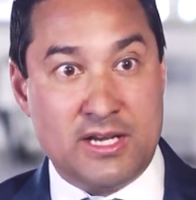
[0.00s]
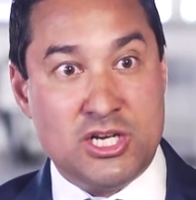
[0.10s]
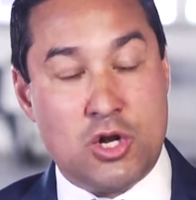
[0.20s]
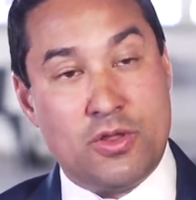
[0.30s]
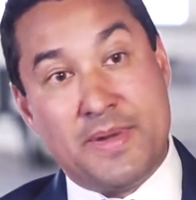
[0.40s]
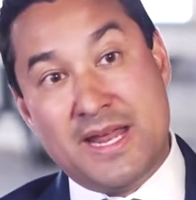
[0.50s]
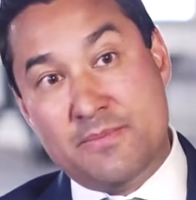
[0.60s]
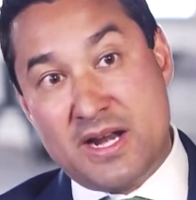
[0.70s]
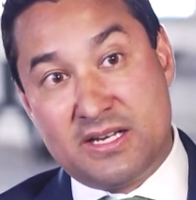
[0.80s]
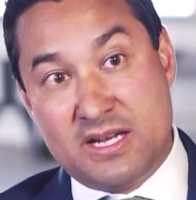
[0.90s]
You know, the pain
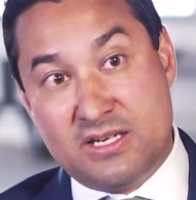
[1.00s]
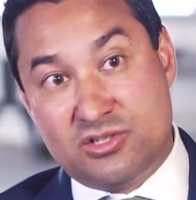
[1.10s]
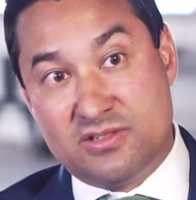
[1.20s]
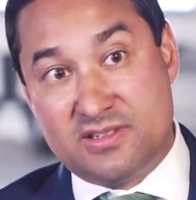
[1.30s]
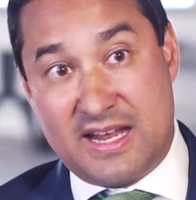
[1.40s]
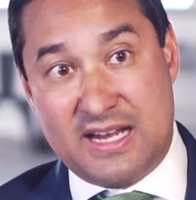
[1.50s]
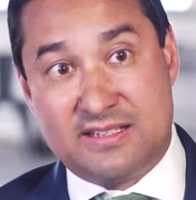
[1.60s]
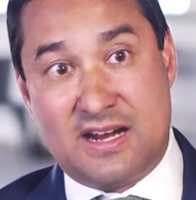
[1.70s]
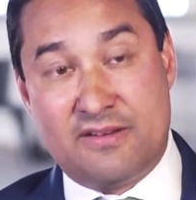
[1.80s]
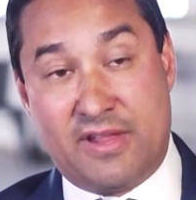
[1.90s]
medications and the
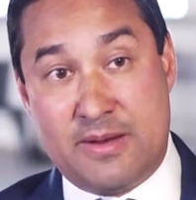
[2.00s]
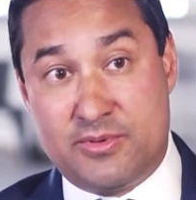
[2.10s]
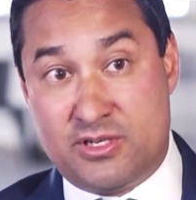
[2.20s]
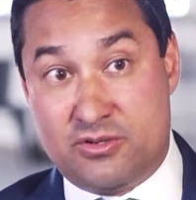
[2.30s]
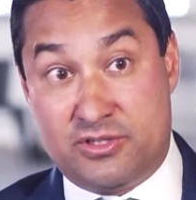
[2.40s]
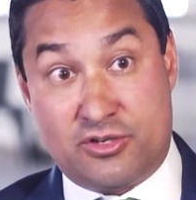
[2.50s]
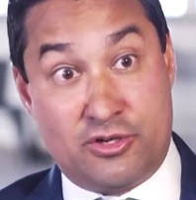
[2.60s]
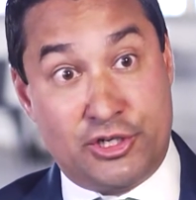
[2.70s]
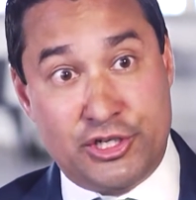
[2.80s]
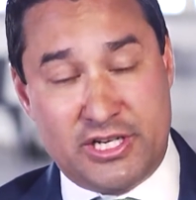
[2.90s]
anti-inflammatories are
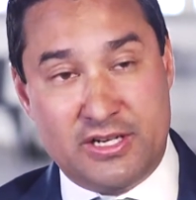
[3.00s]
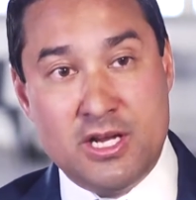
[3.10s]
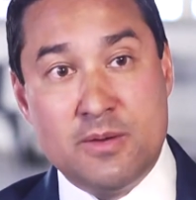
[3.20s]
good,